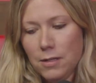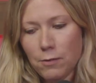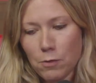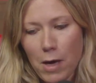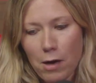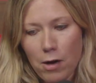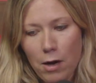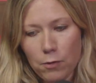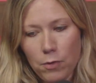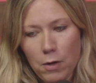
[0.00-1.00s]
different
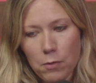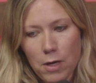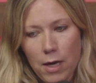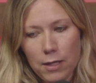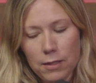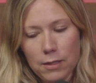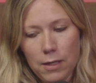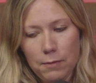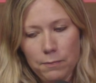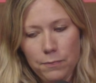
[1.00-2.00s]
background, they were not,
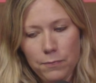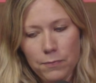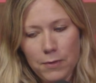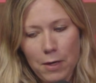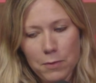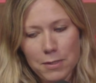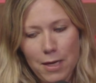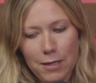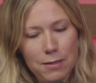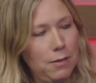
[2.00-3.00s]
that was
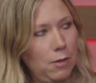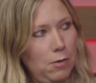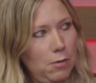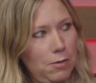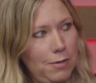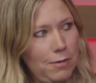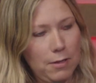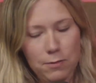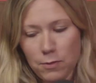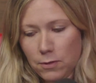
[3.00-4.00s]
not as secure or
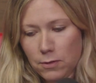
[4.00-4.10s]
successful.